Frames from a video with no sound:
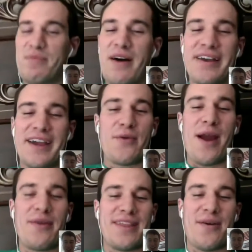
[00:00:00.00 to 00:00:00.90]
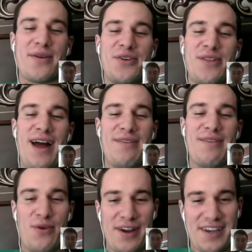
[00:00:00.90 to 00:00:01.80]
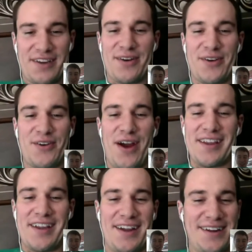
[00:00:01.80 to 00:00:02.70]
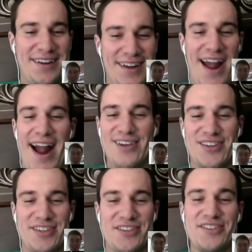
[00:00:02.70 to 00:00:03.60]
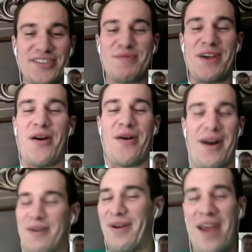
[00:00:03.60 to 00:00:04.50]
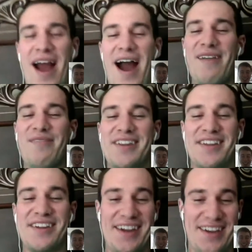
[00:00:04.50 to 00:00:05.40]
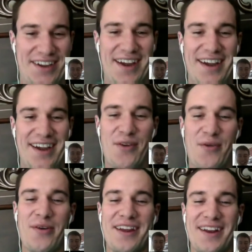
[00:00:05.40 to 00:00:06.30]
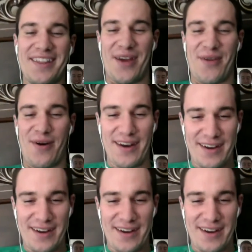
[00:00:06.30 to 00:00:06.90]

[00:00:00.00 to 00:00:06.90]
probably get away with that with your loud voice and your crazy actions. You could just be like, "Oh, I have this disease. I could get away with anything I want."